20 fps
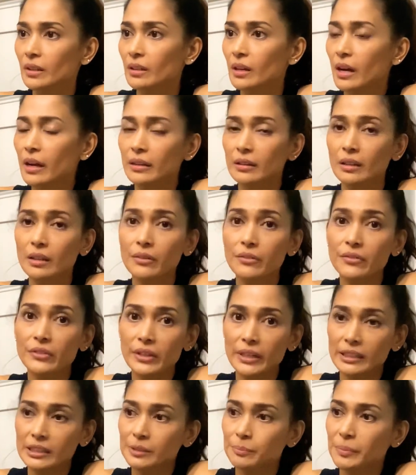I love
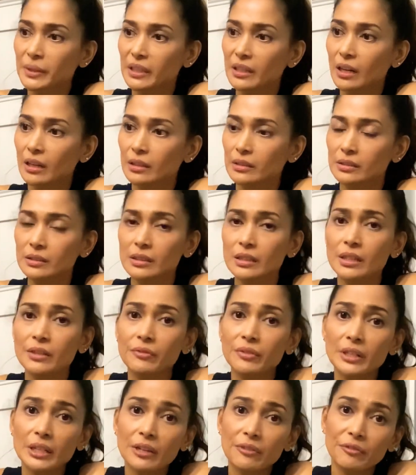this because
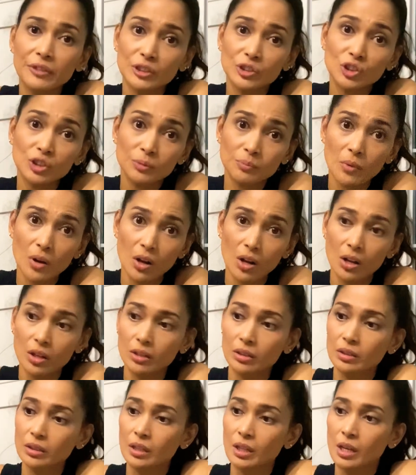even if it's
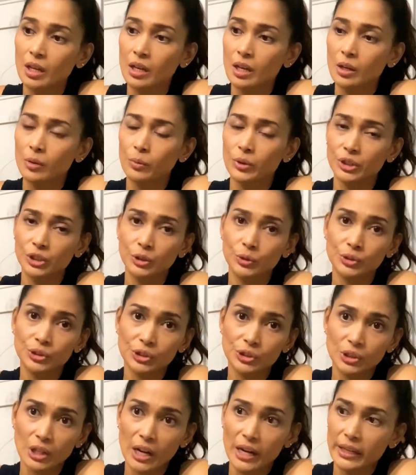small, when you
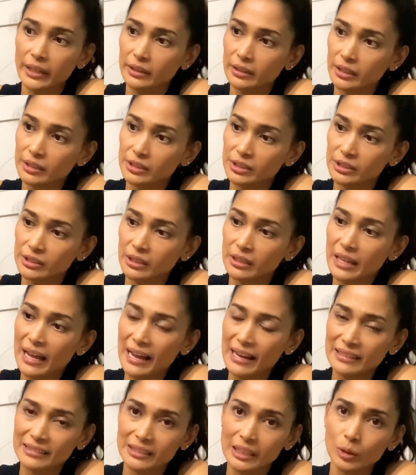strike, it still
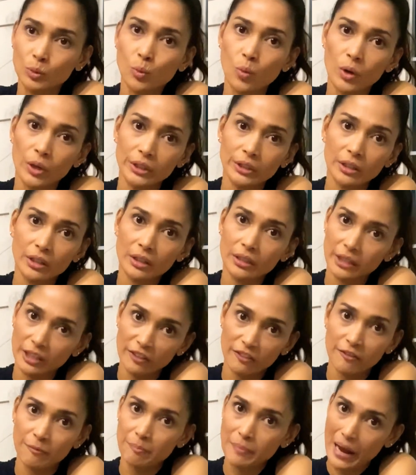has that
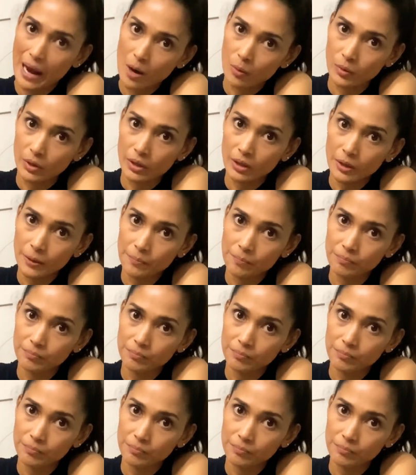Wharncliffe power.